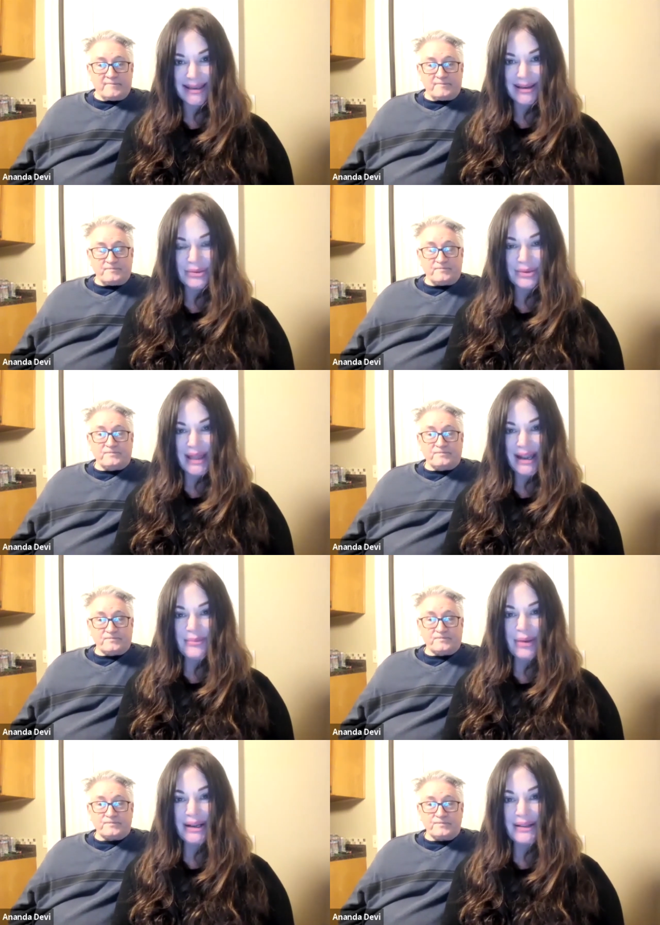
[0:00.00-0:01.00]
Speaker 1: with
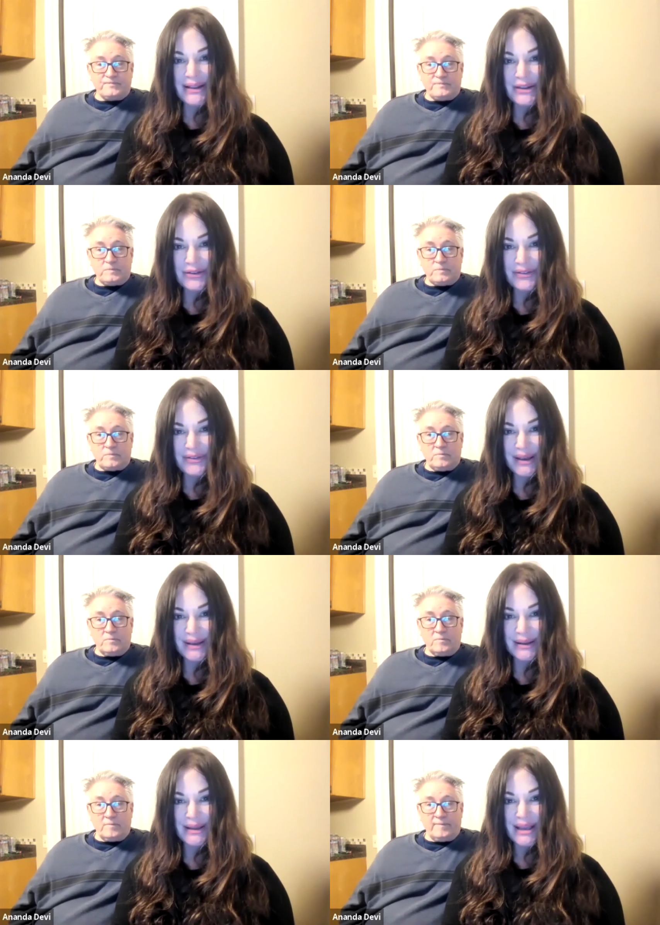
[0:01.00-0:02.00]
anybody that you
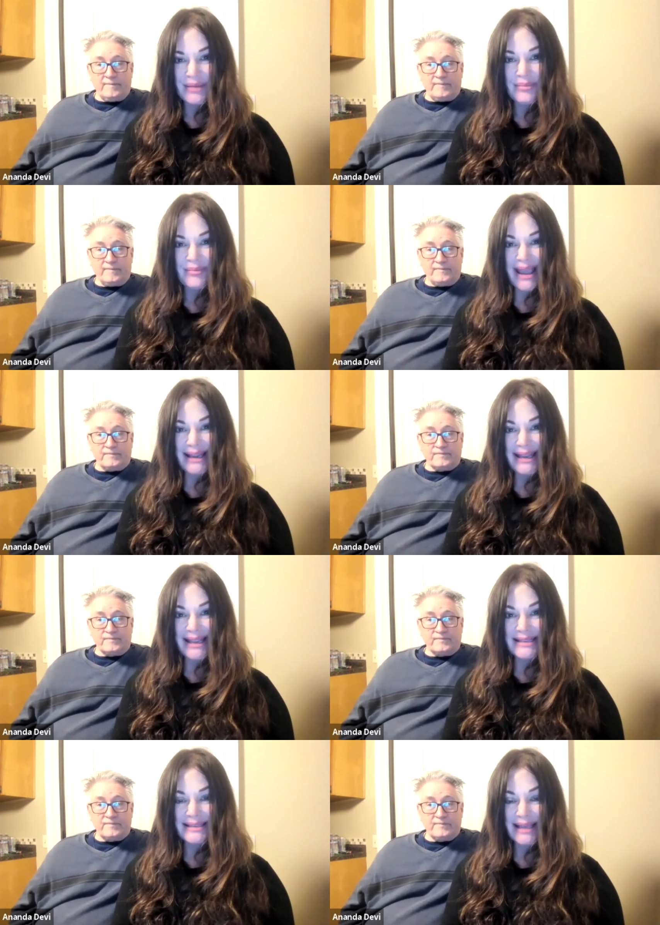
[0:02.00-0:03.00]
feel may
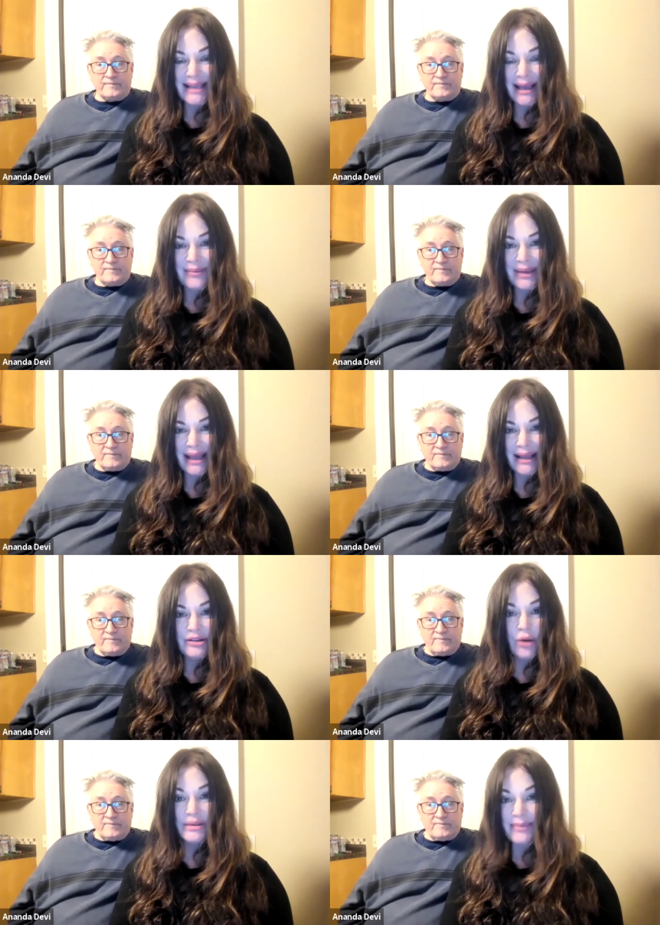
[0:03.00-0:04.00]
need, um,
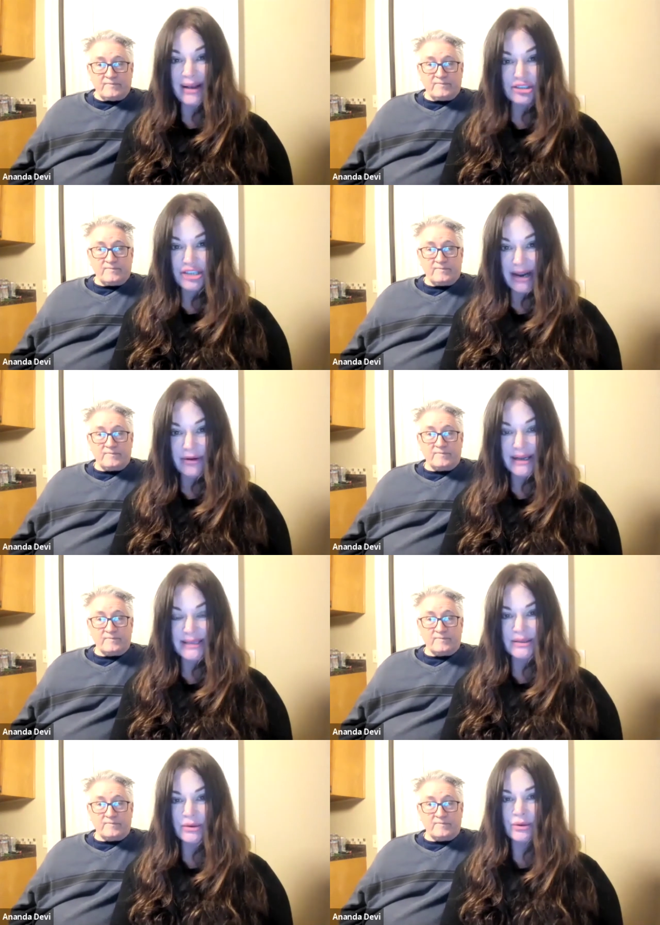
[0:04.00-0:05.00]
knows about
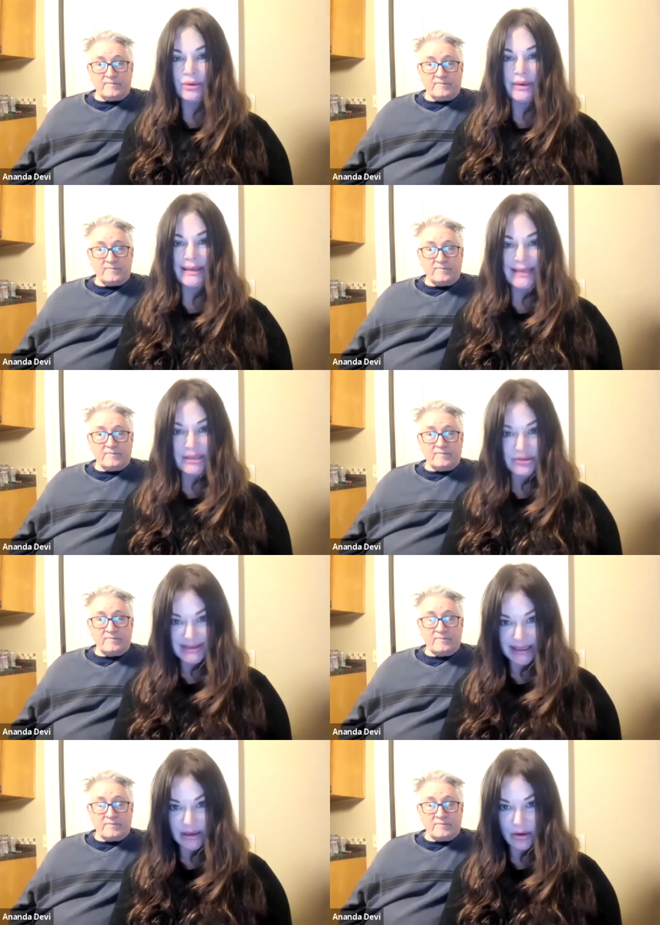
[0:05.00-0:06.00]
chakras or is
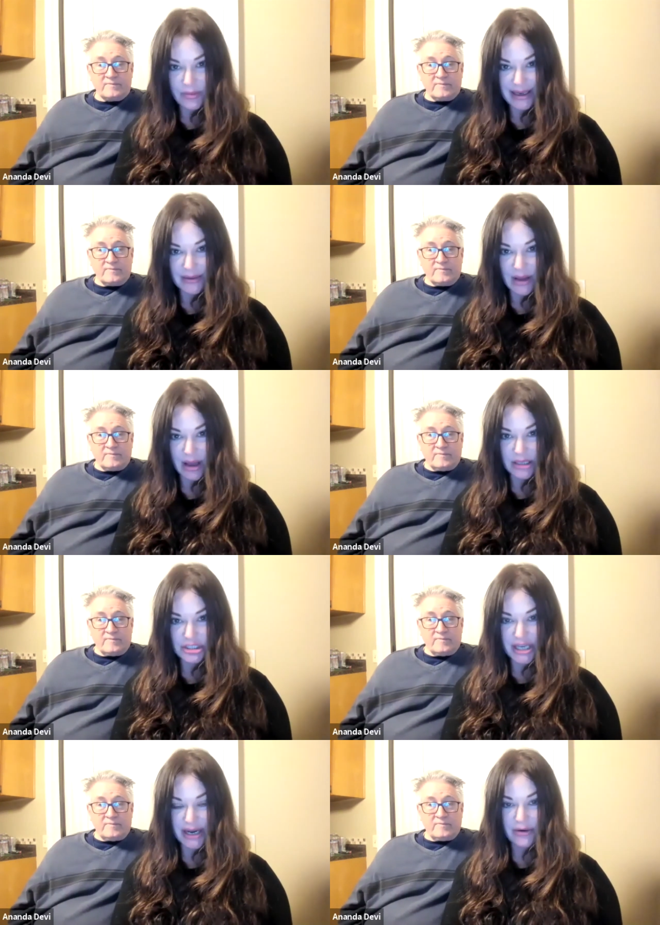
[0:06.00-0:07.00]
interested in opening the heart
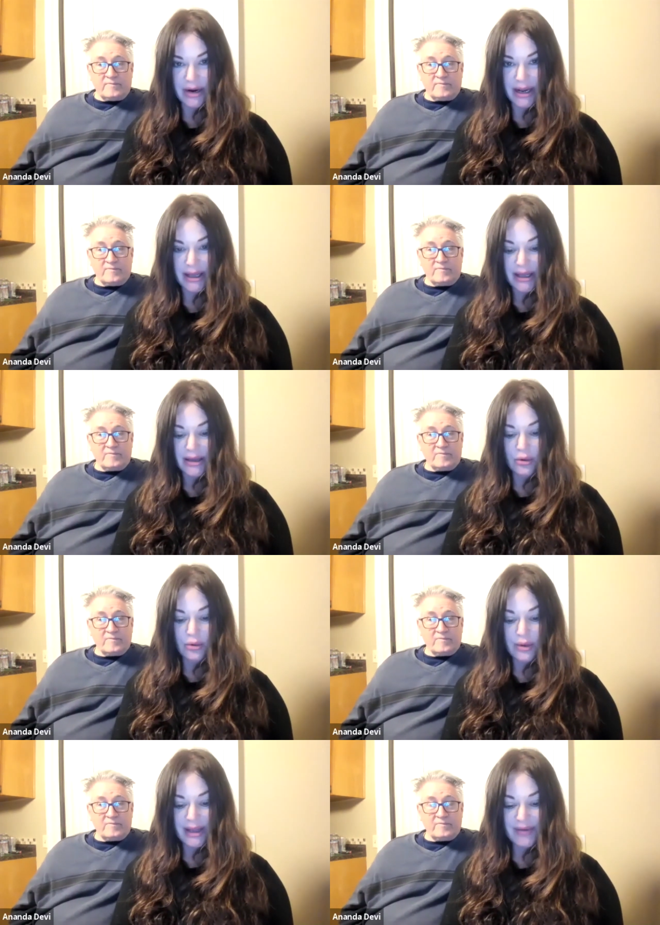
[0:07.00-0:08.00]
chakra, or
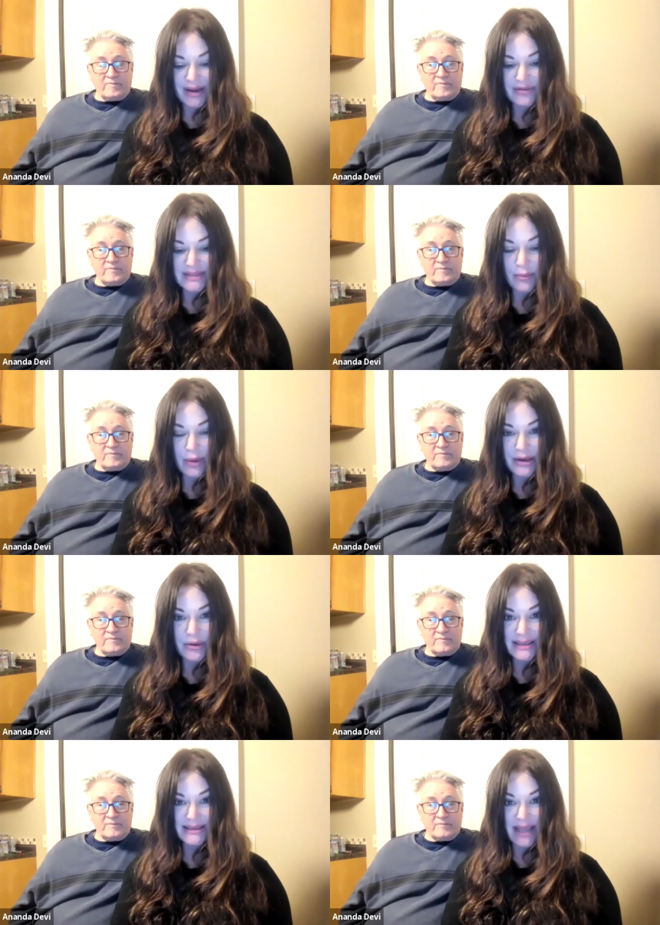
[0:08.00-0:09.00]
even if someone who
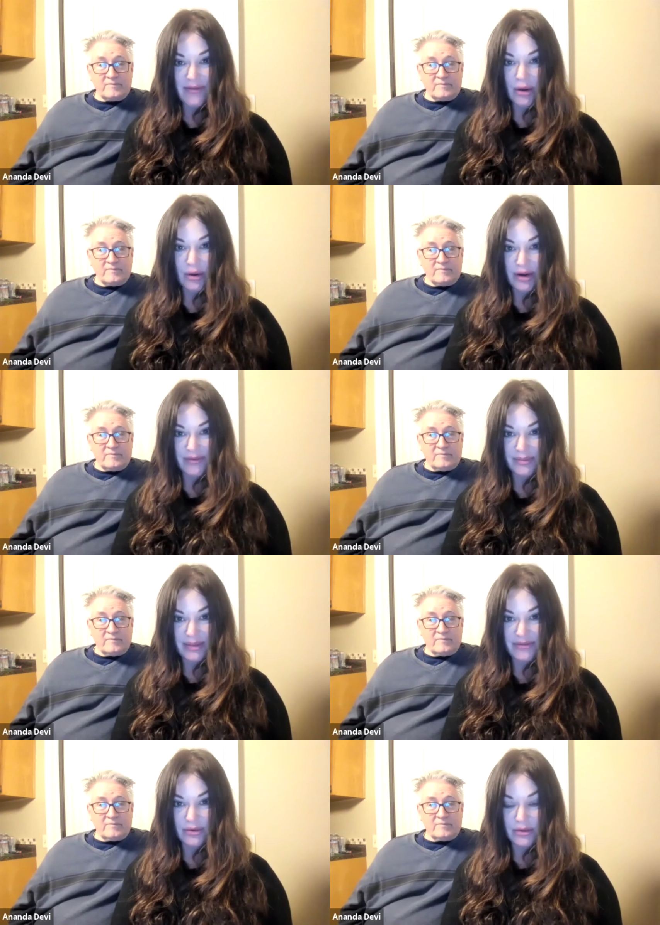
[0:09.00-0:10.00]
has never heard of it
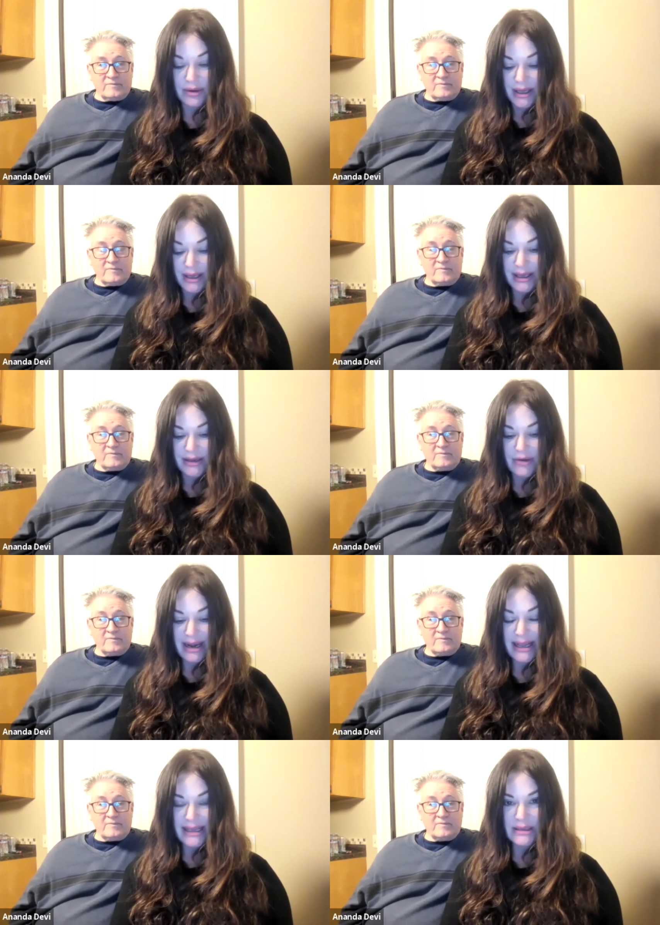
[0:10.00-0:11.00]
before, it
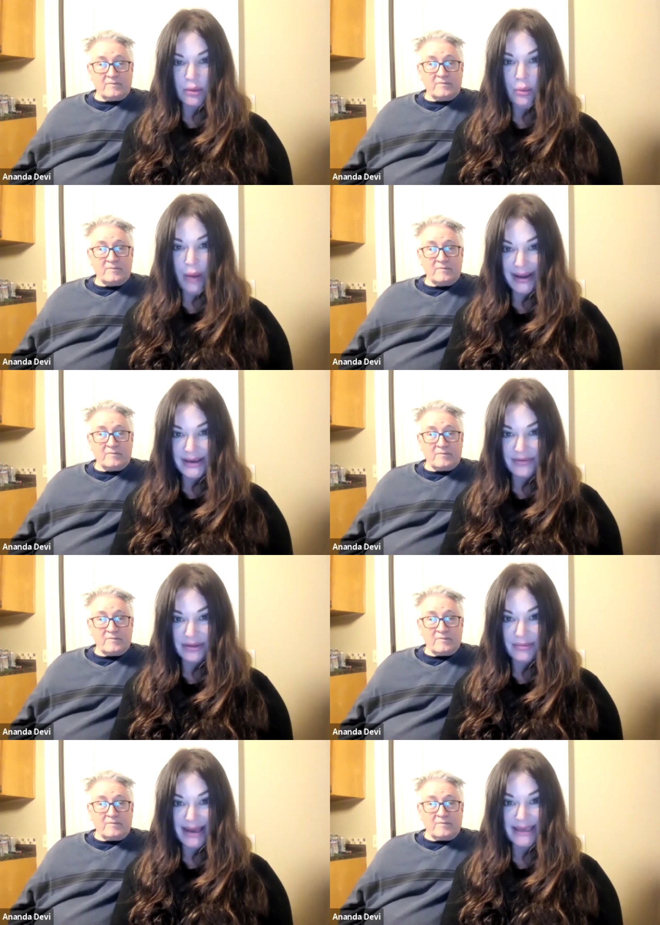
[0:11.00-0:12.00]
really is a wonderful
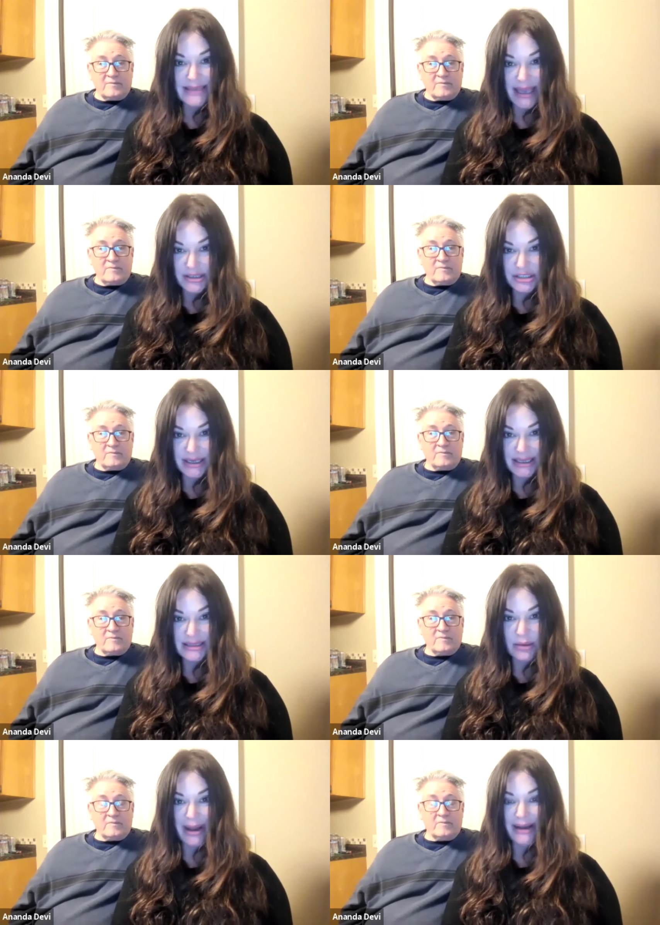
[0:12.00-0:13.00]
meditation. It's
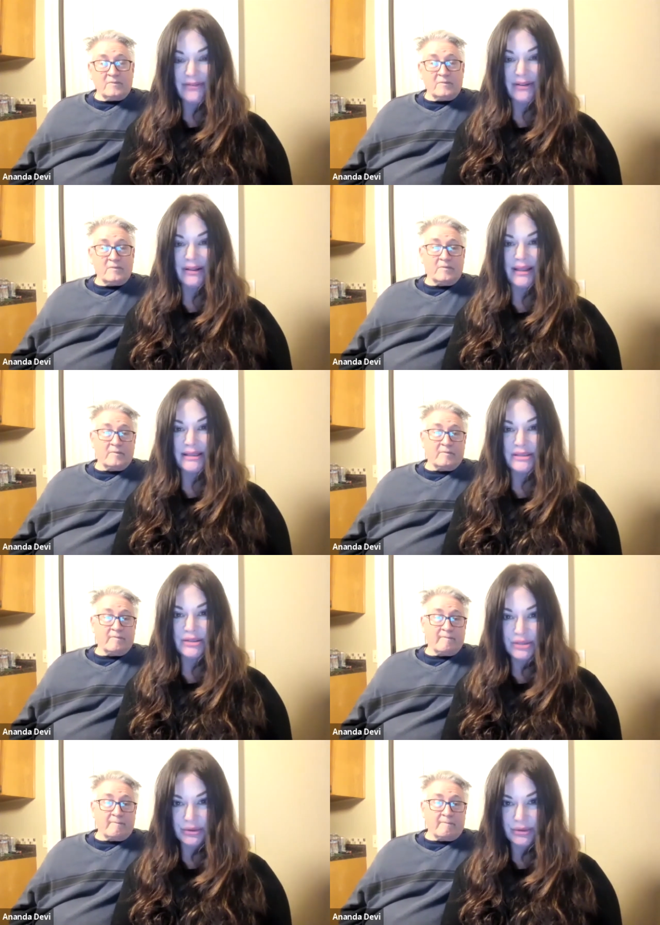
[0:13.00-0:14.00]
a wonderful thing to
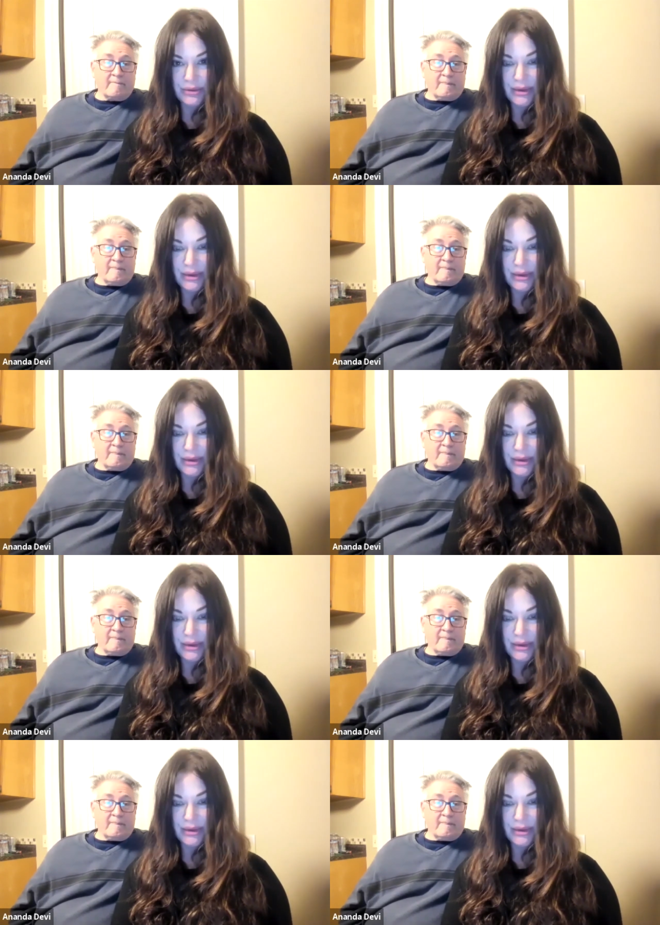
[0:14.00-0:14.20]
do.